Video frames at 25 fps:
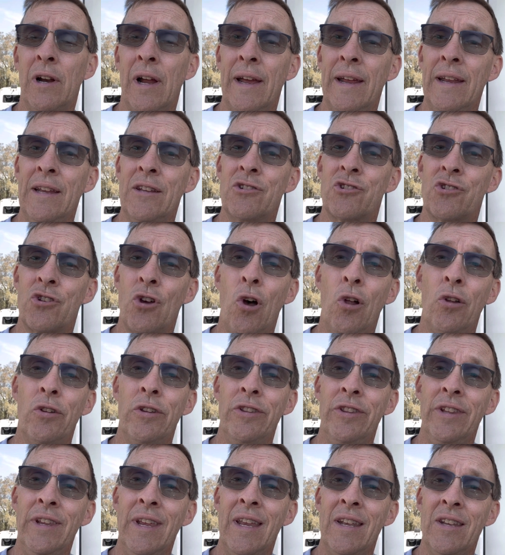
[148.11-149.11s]
I installed it
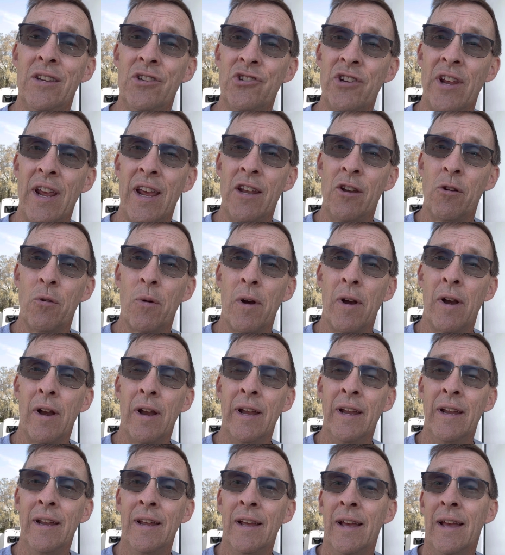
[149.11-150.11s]
at the end of
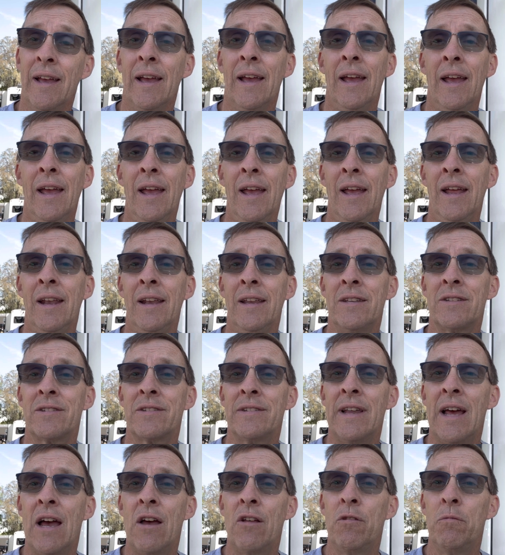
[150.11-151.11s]
January, and
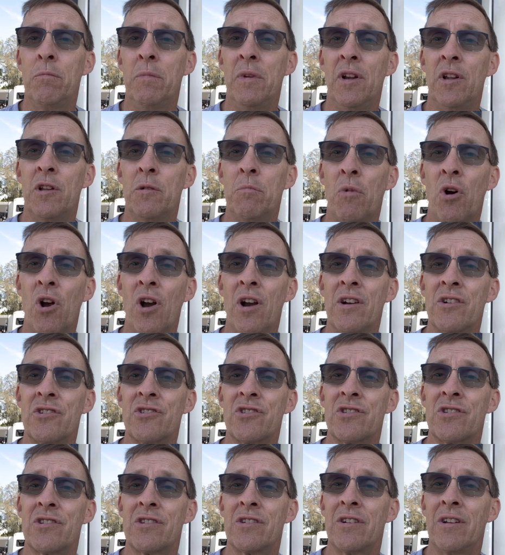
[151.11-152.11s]
it's now the middle of
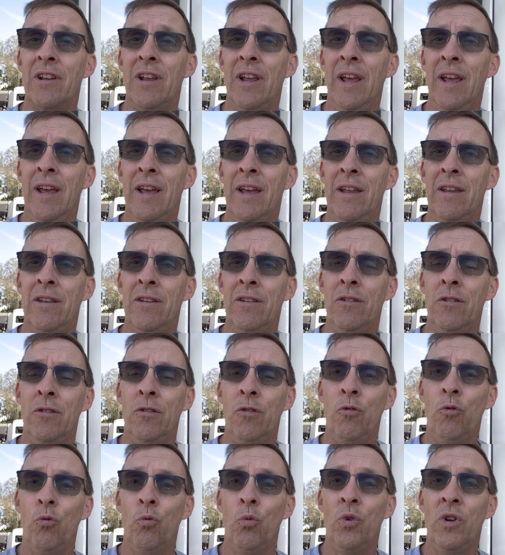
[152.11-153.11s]
March,
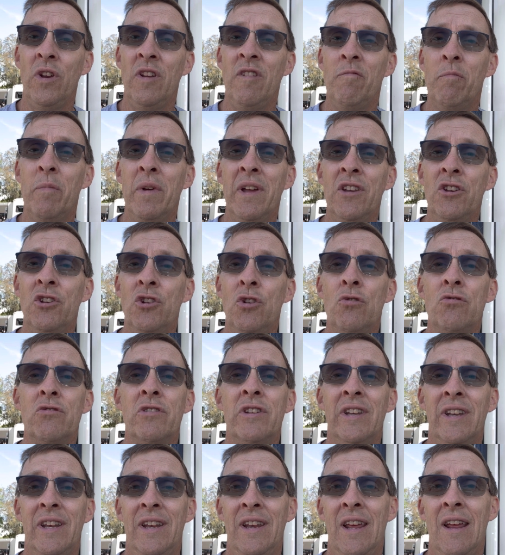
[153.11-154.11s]
and we've been
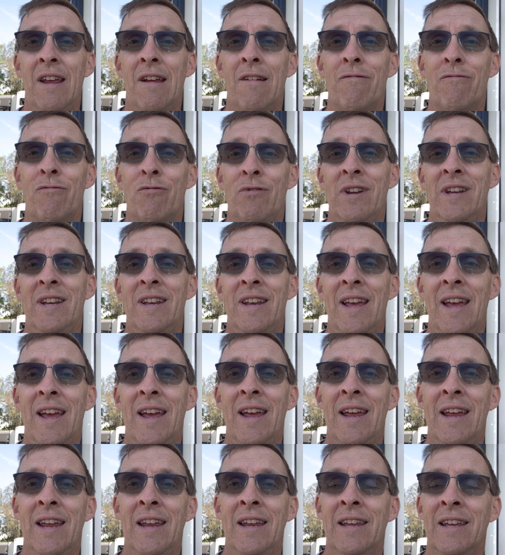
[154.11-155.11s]
using it every
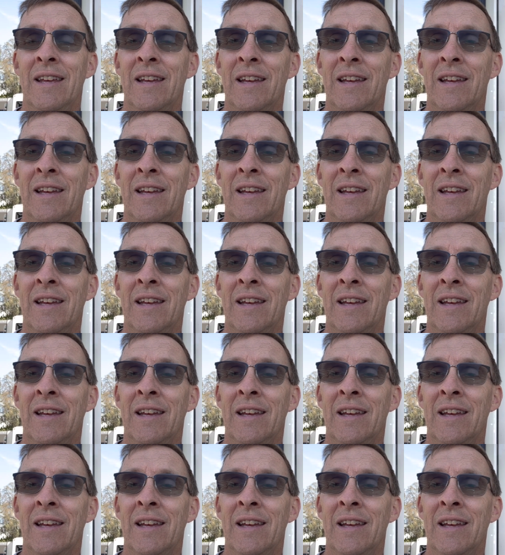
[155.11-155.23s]
day,